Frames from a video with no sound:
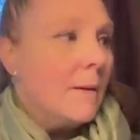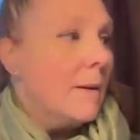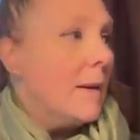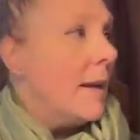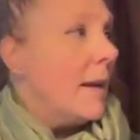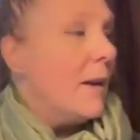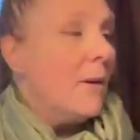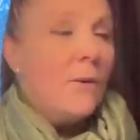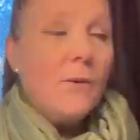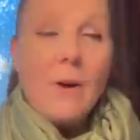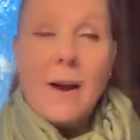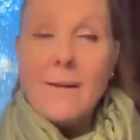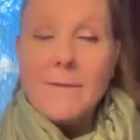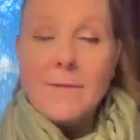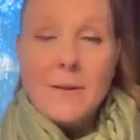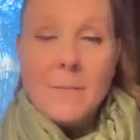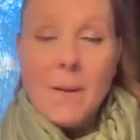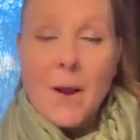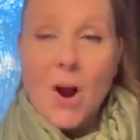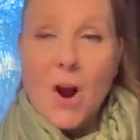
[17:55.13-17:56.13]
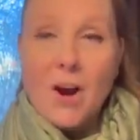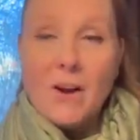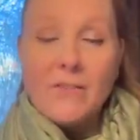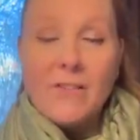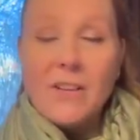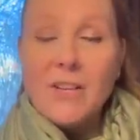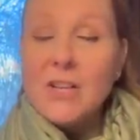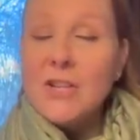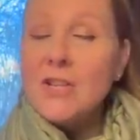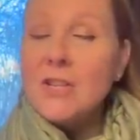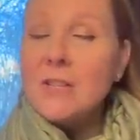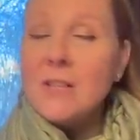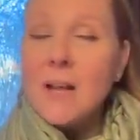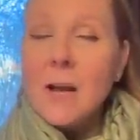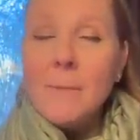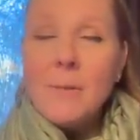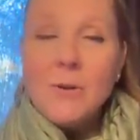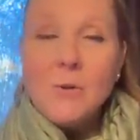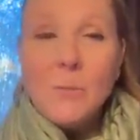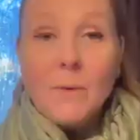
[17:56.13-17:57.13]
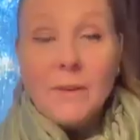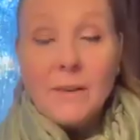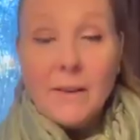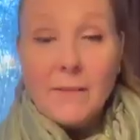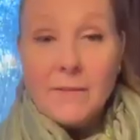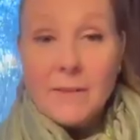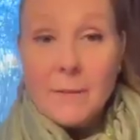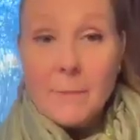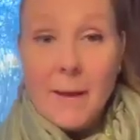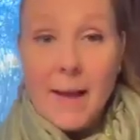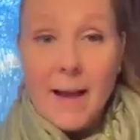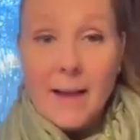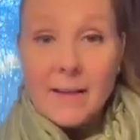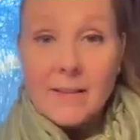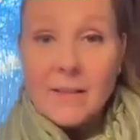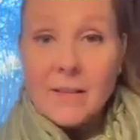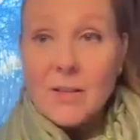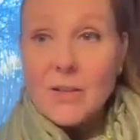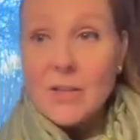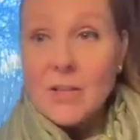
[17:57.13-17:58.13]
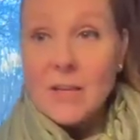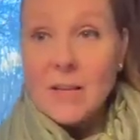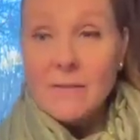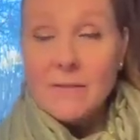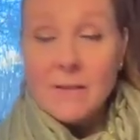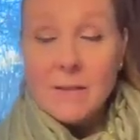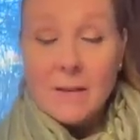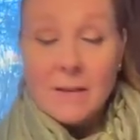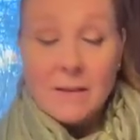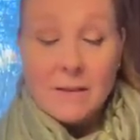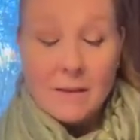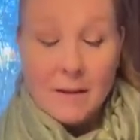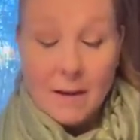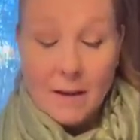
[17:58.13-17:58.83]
Handcrafted by Harvey and just how much we loved the bags, because she gifted a